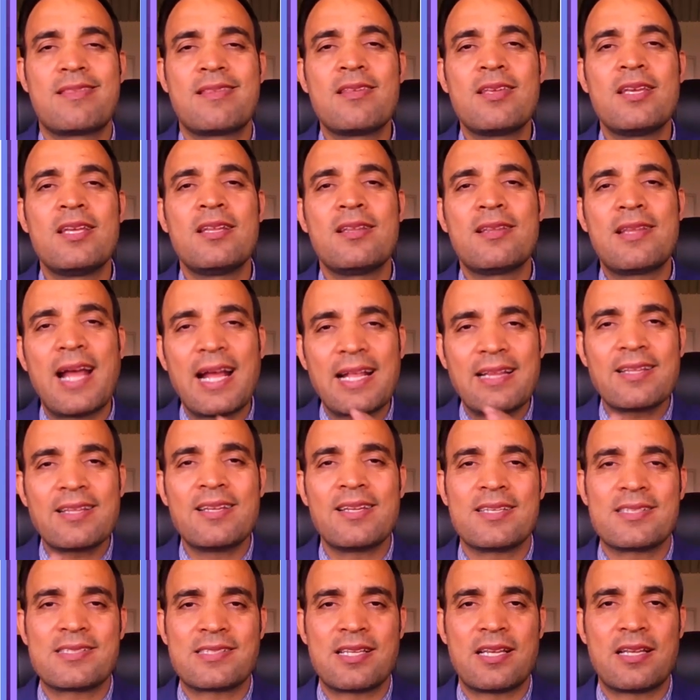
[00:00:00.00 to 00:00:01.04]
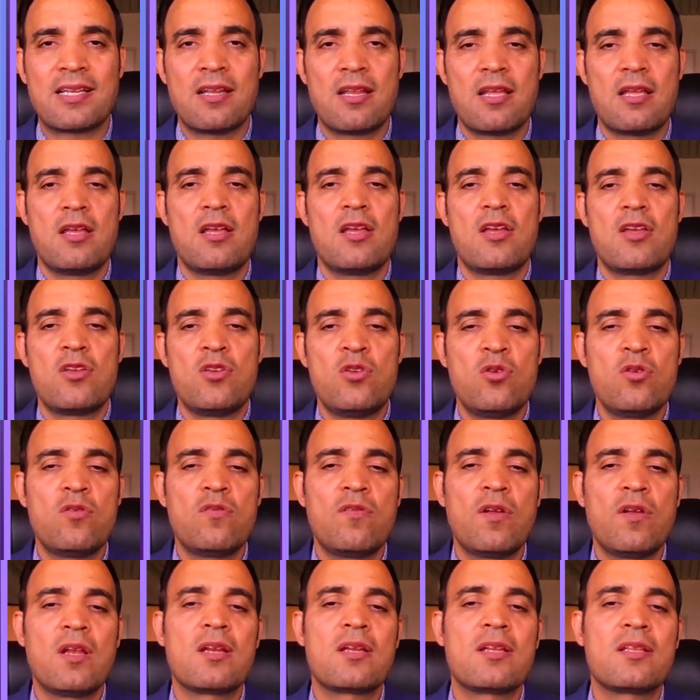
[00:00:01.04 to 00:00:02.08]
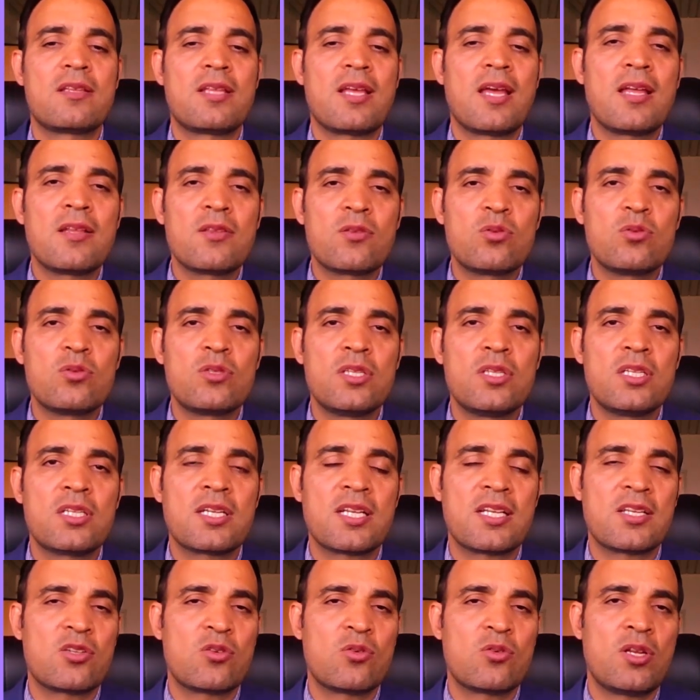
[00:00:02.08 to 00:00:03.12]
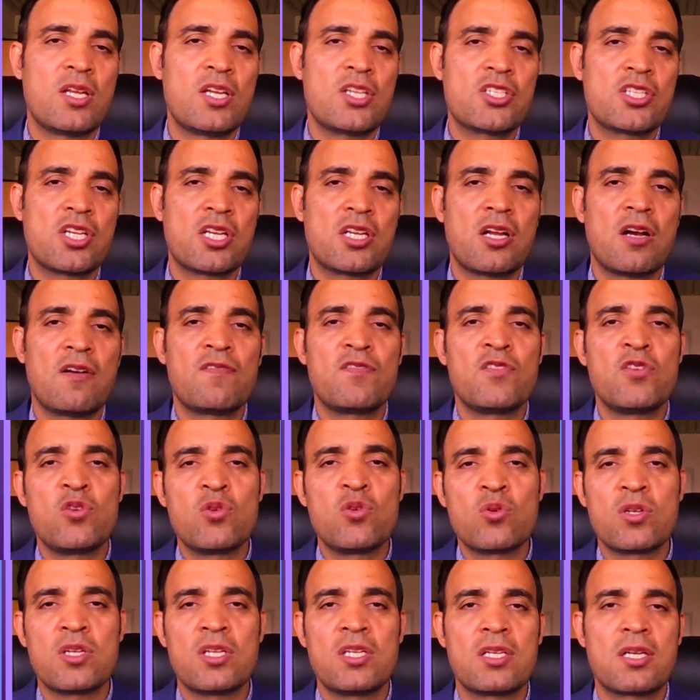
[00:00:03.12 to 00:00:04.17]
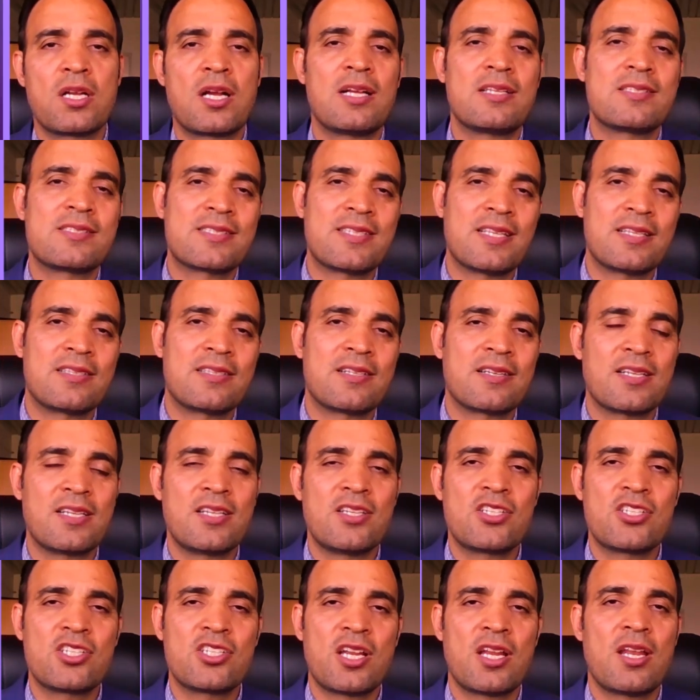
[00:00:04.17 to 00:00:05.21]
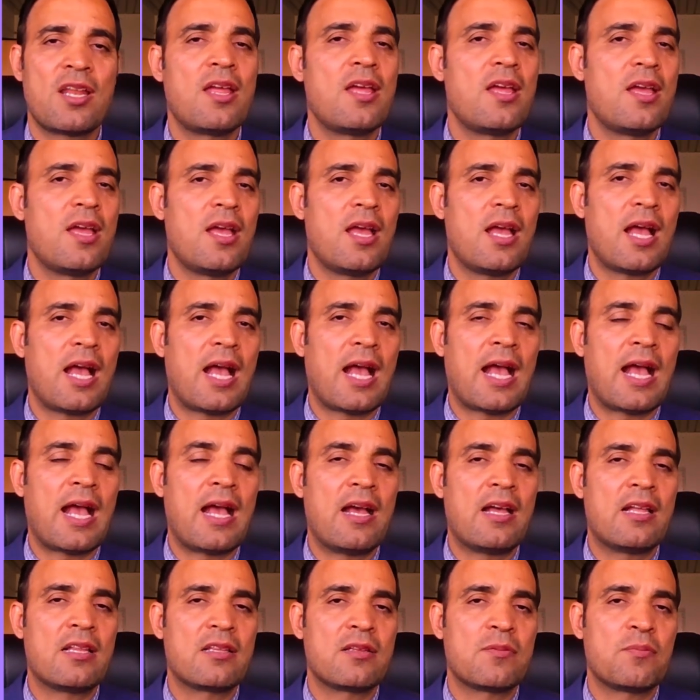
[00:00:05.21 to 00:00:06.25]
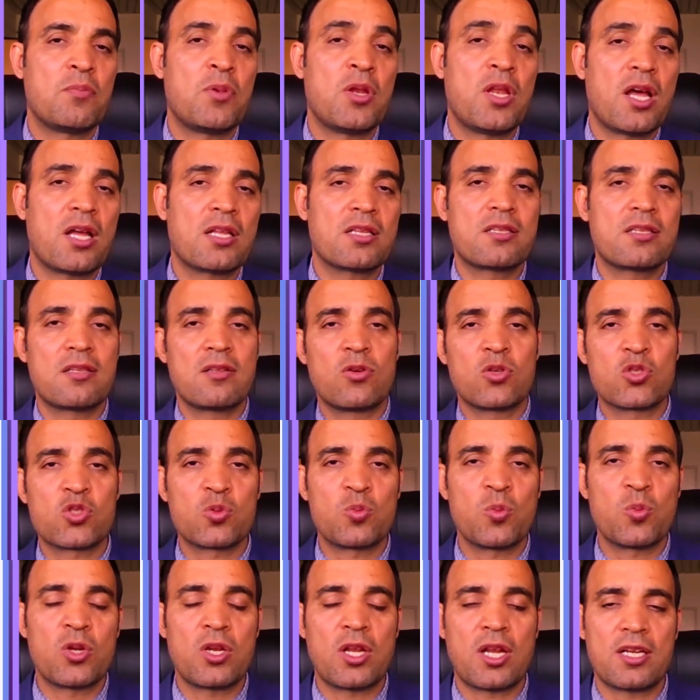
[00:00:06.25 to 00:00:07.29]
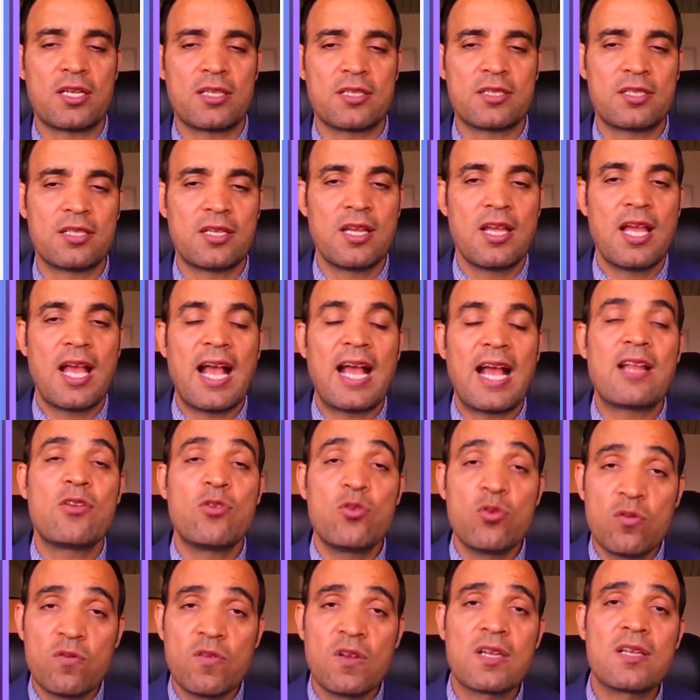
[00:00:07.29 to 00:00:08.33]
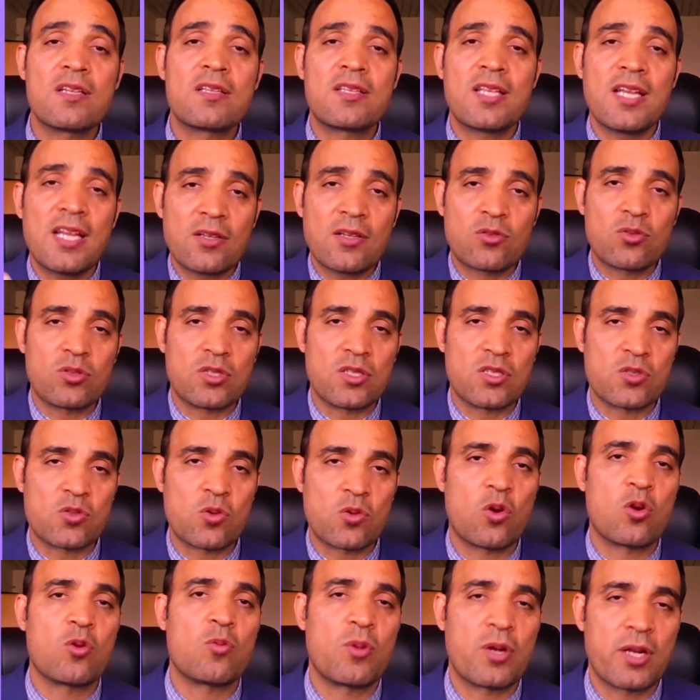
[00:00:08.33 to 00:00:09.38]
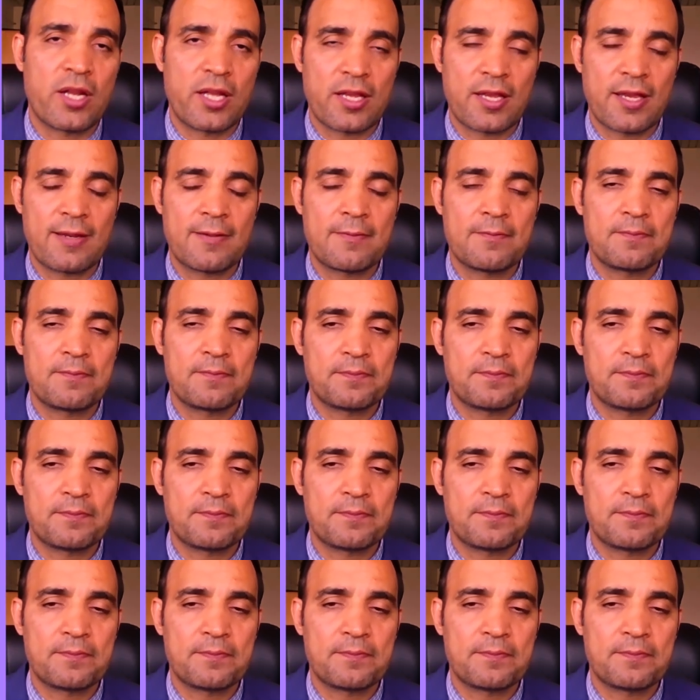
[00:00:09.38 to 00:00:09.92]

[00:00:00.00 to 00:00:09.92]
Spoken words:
in that lesson you will return to the regulation of urine concentration and blood osmolarity, and you will return to this hormone again.